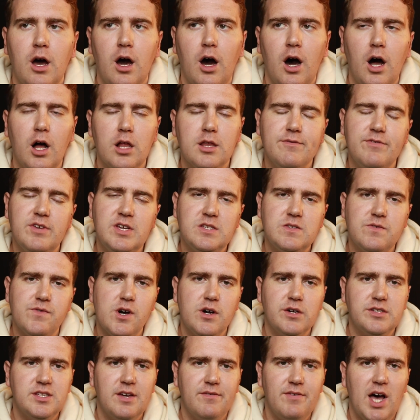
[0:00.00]
All of these
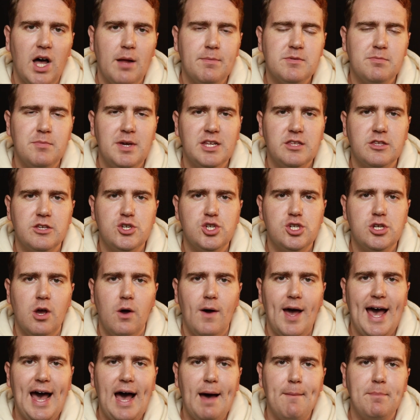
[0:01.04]
folks have helped make this show
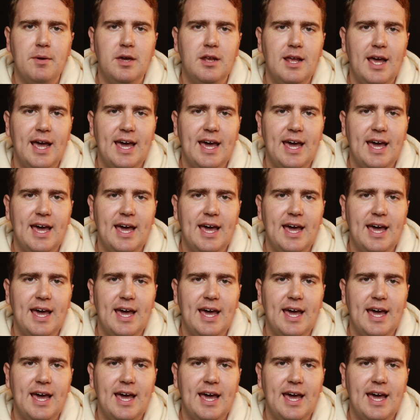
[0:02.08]
happen,